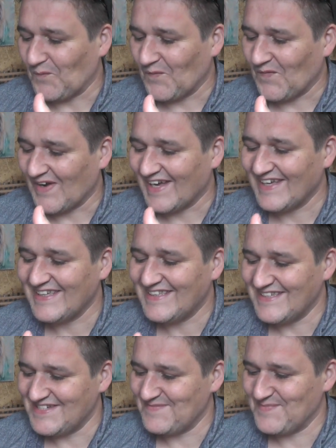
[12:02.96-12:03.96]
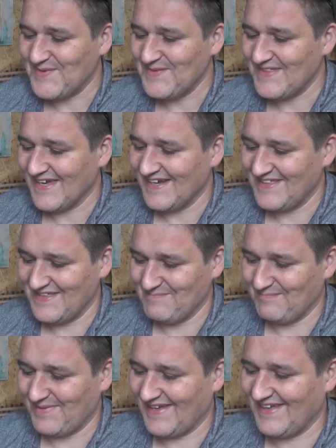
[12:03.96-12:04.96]
Why did you put that in the
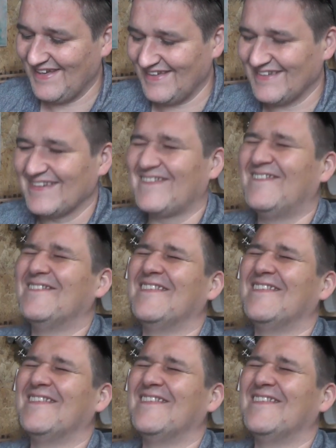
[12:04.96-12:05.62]
back?